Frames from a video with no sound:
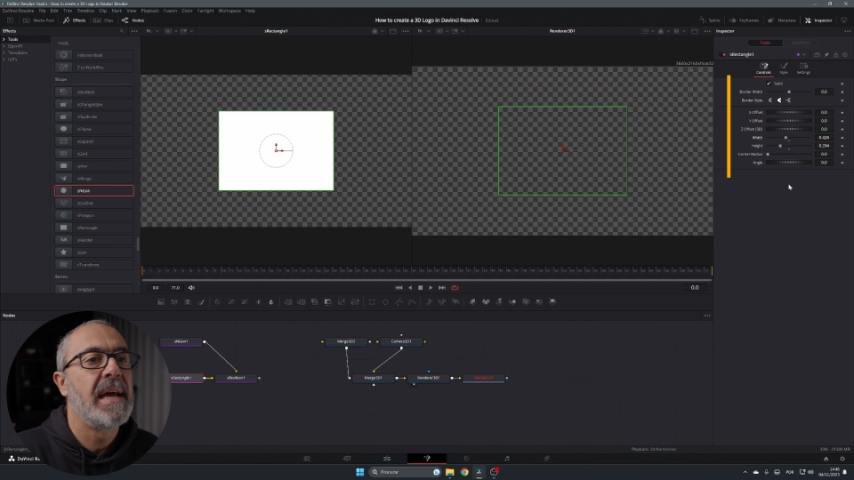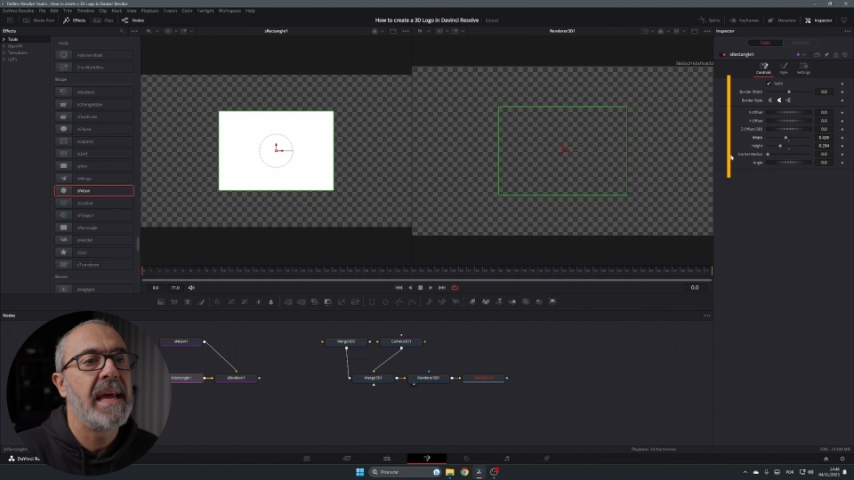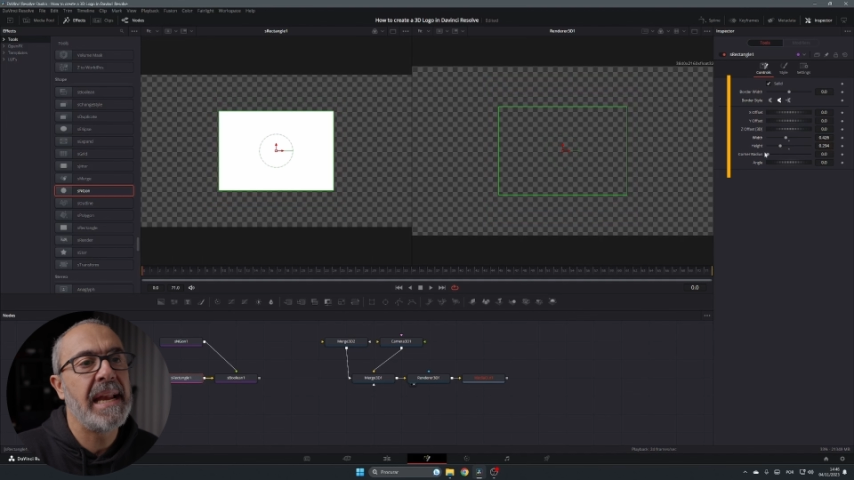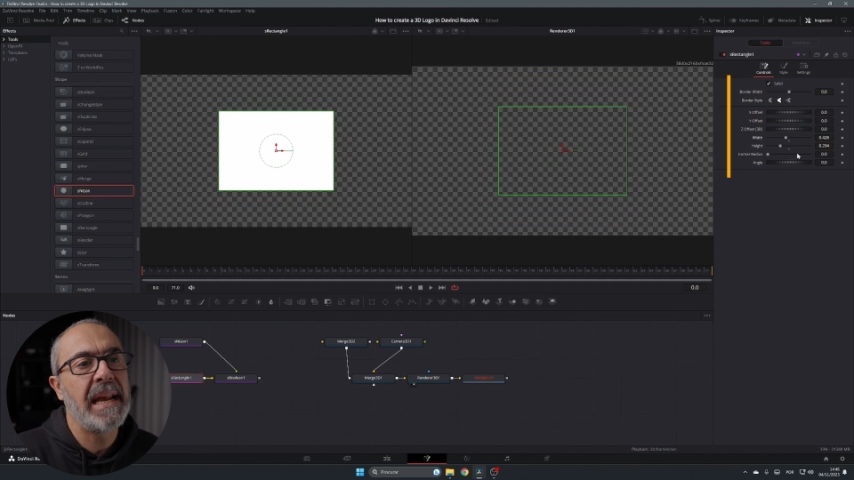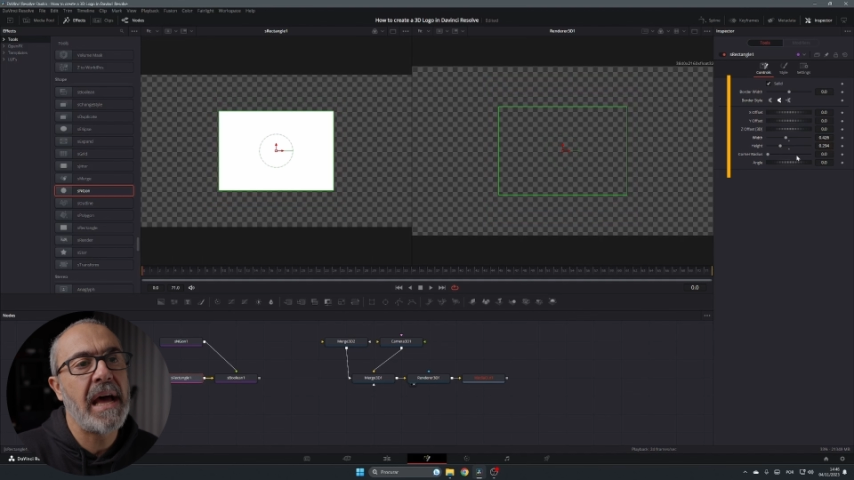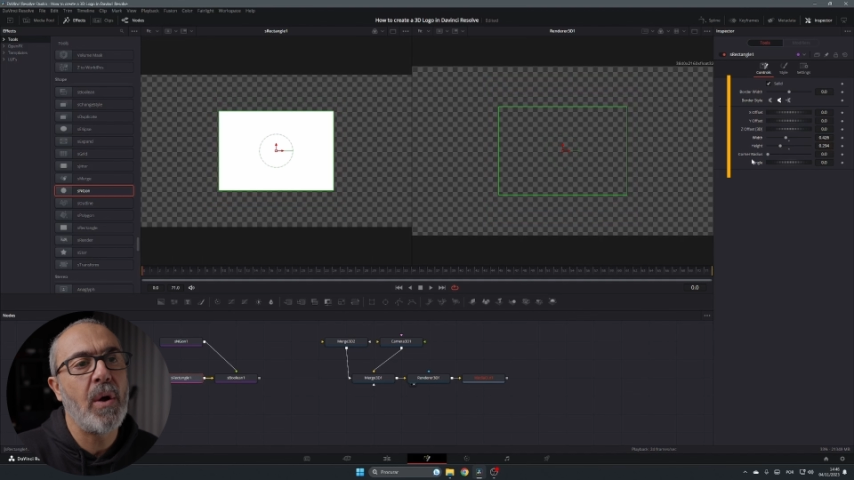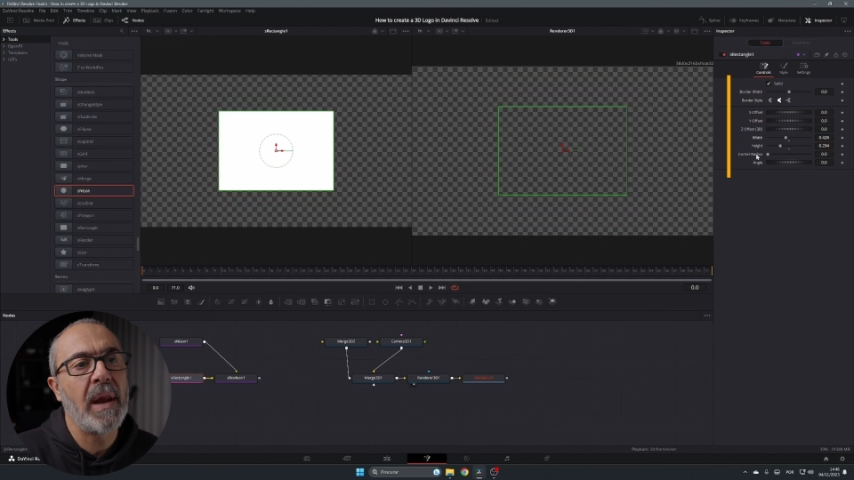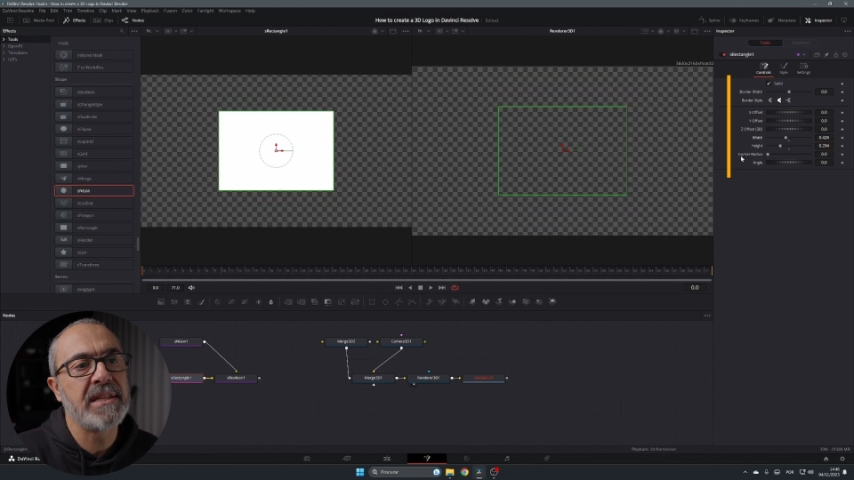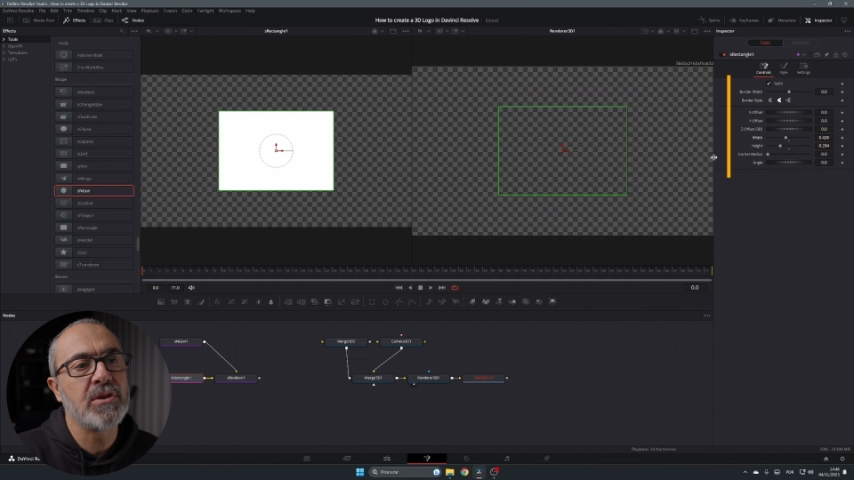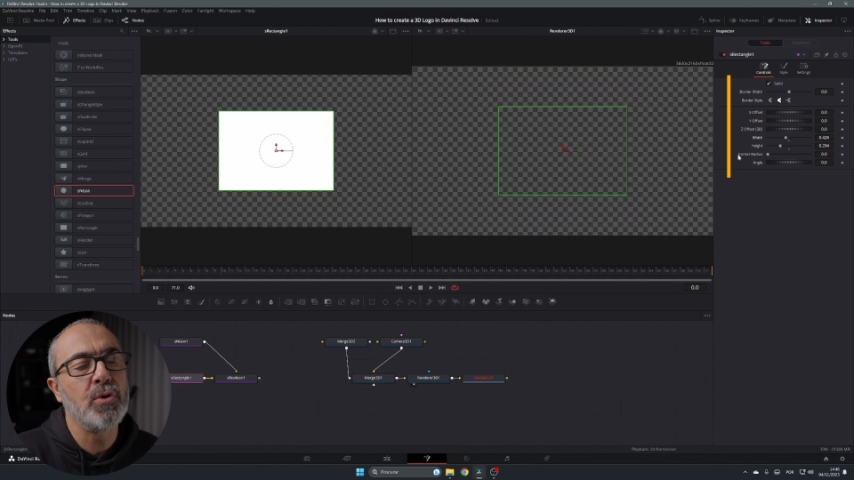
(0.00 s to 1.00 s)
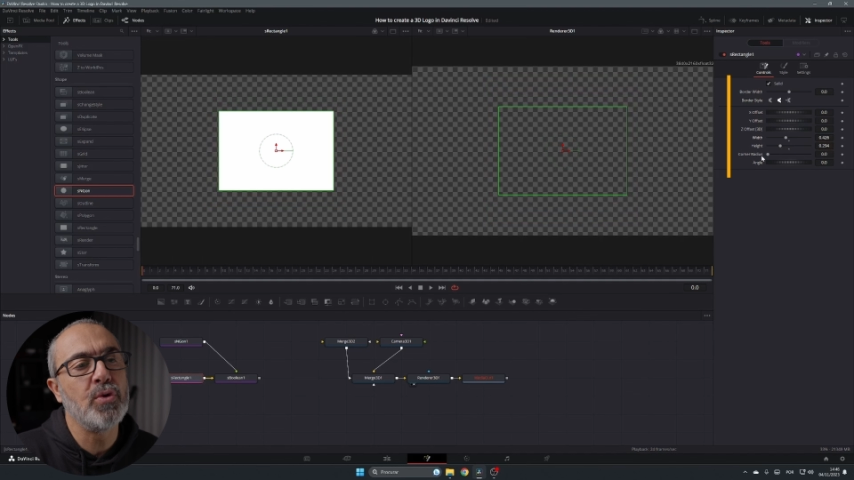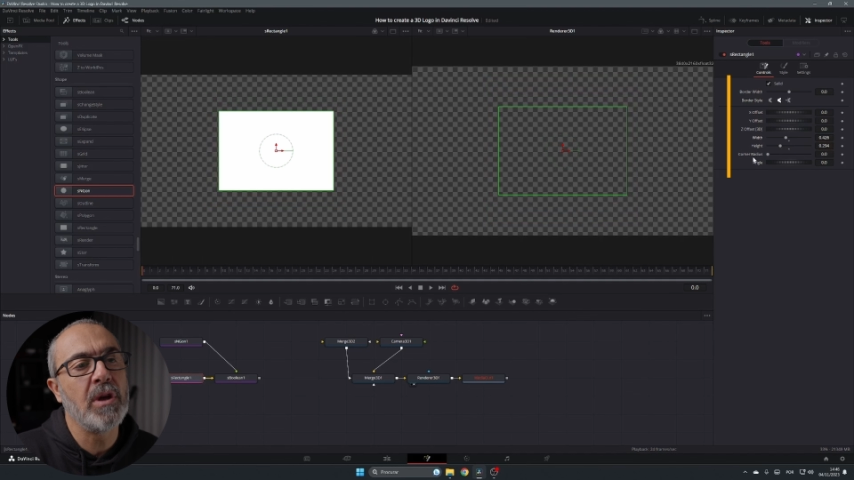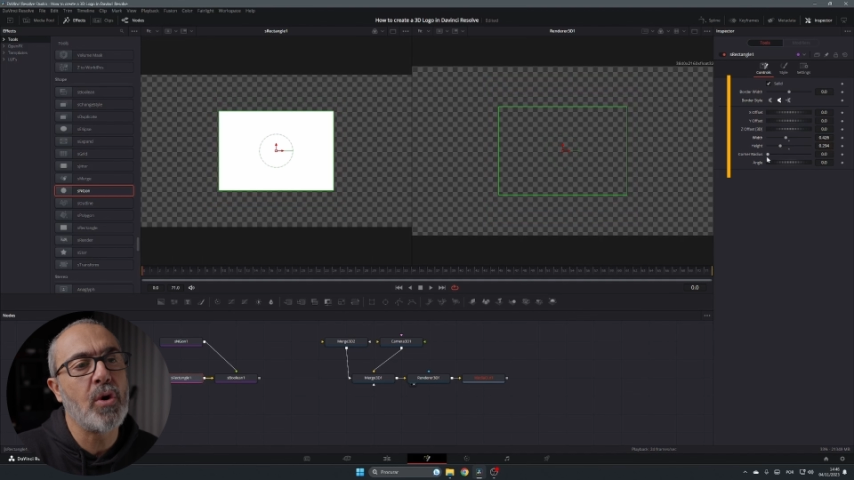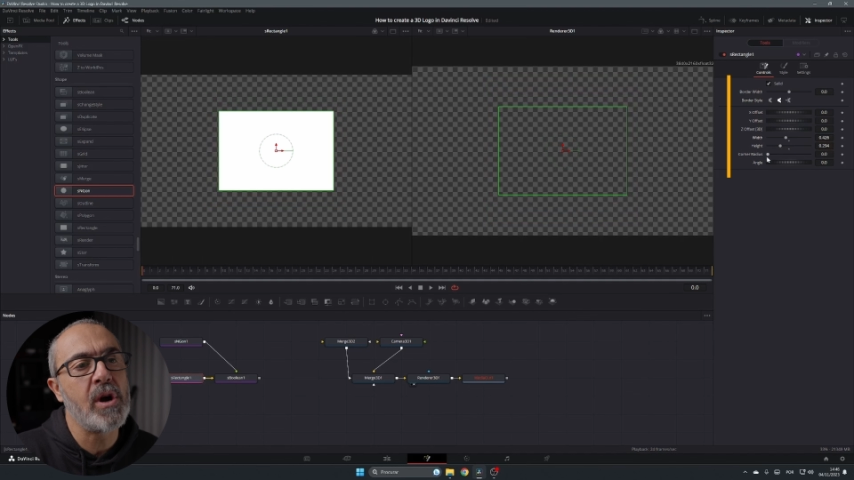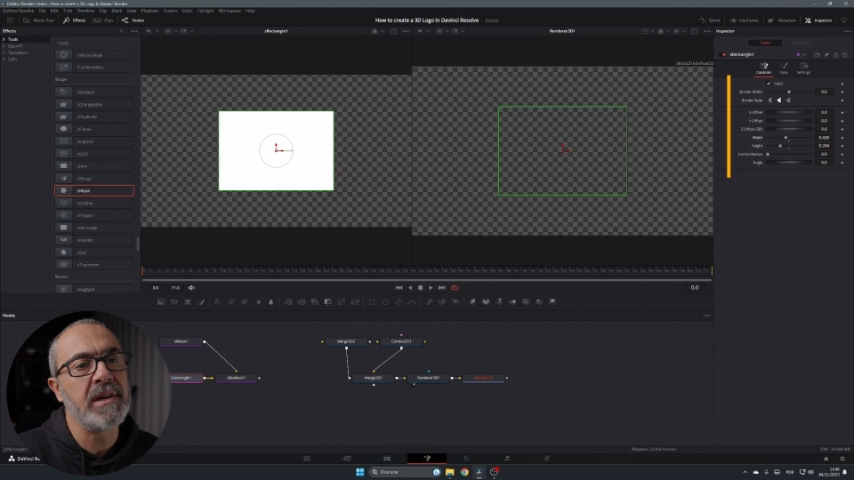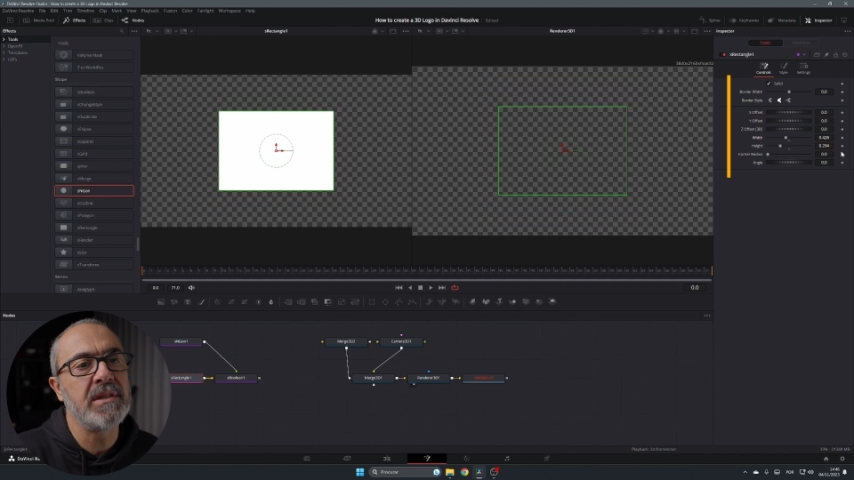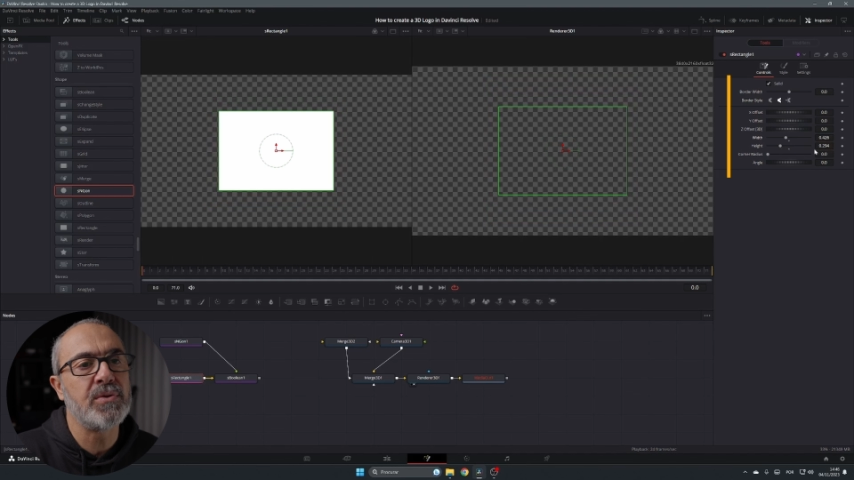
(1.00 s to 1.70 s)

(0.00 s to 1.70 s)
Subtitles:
and now let's go to the corner